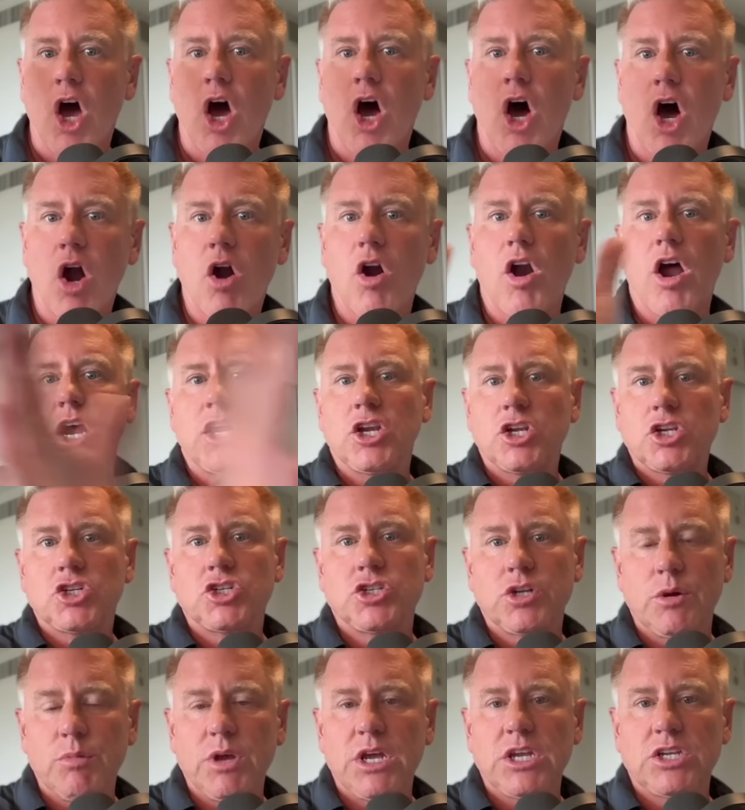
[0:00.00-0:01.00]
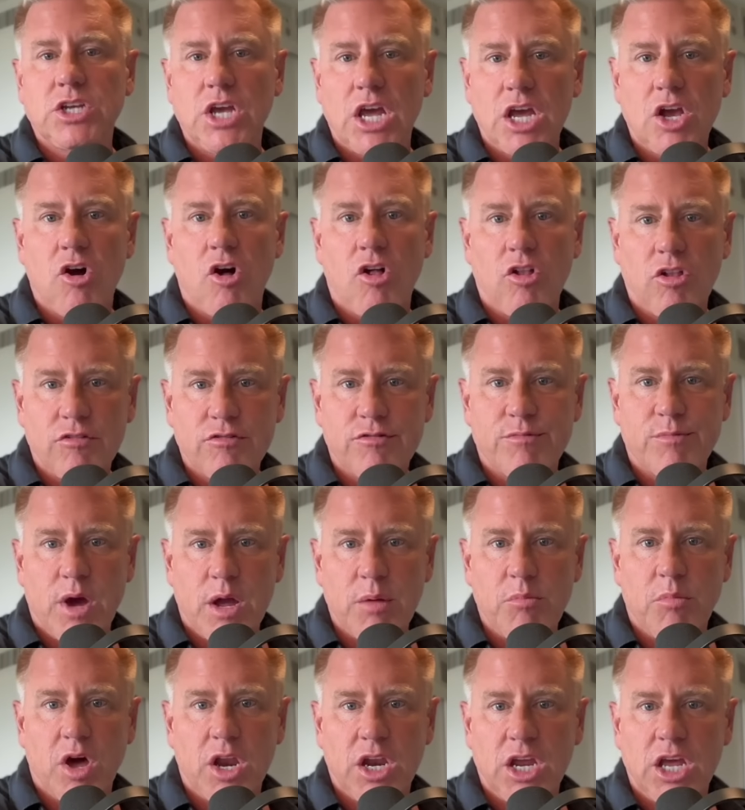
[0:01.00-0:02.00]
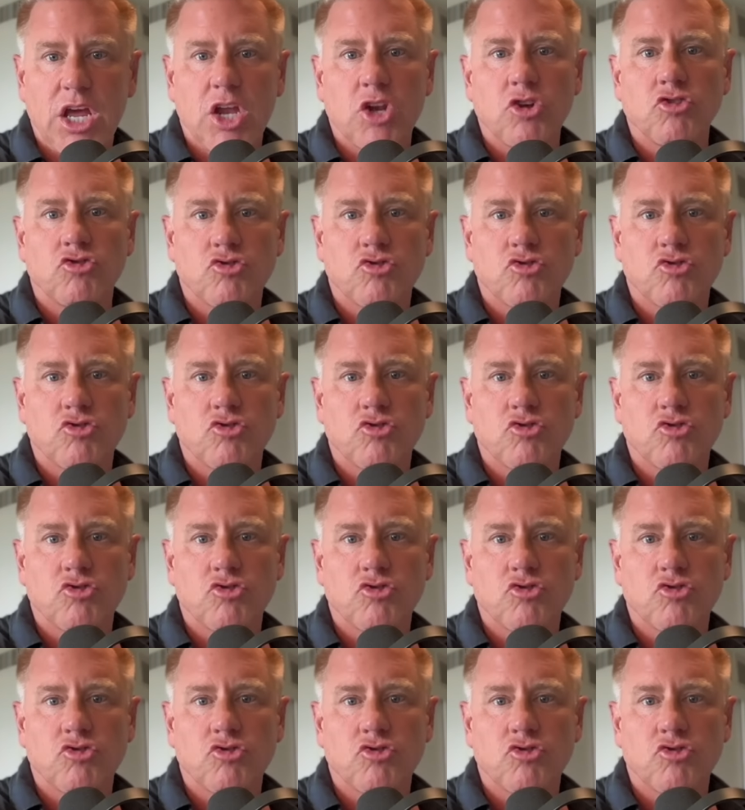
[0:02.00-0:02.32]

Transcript: All right, Jimmy, take all of my money and